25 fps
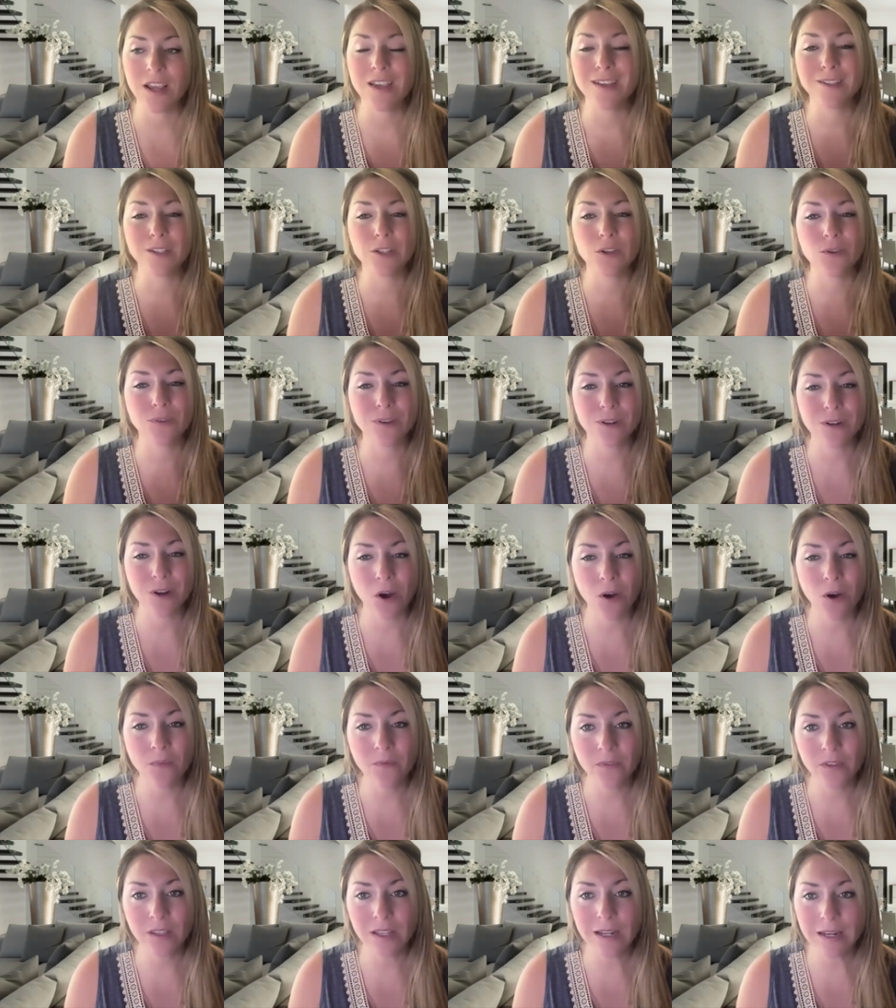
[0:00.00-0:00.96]
so you can
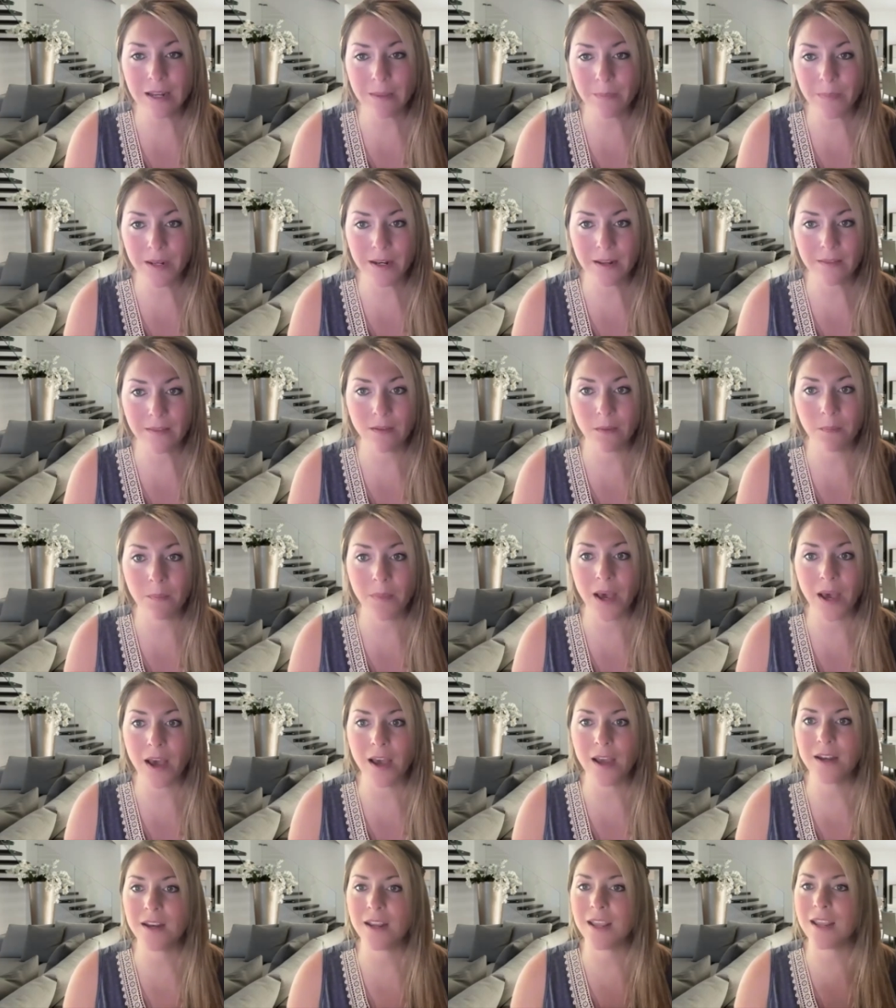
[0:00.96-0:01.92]
hopefully nip it in the
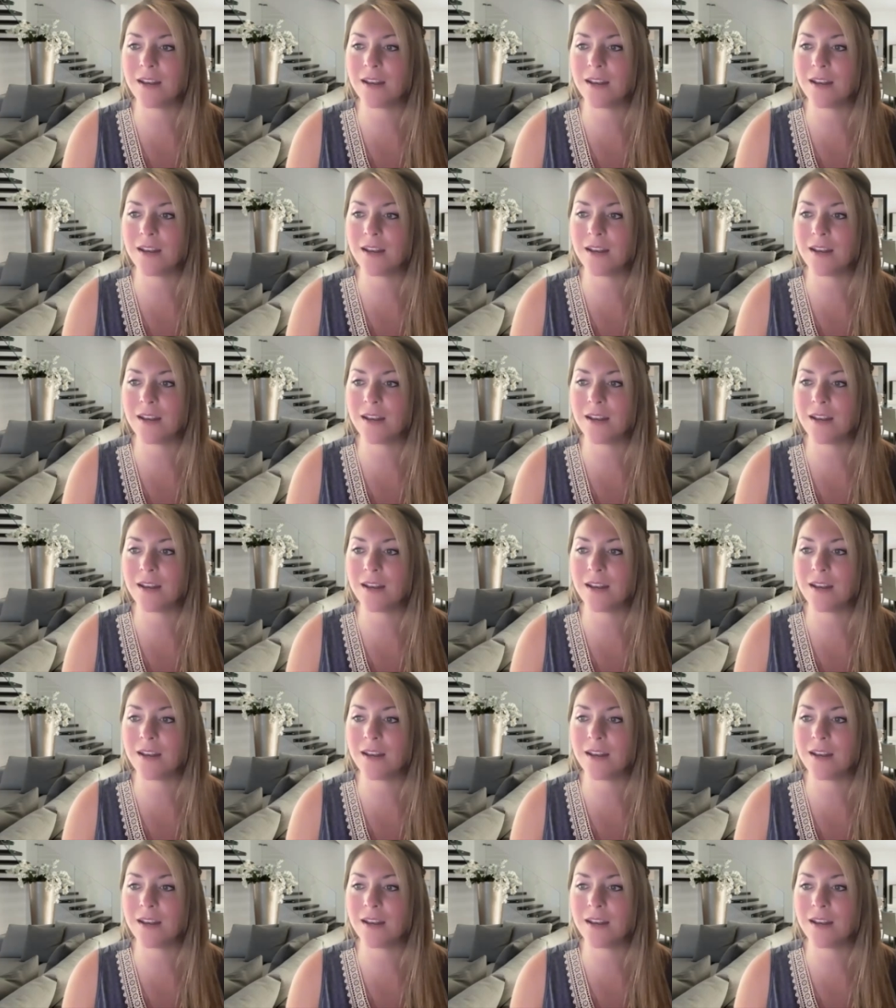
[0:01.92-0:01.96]
bud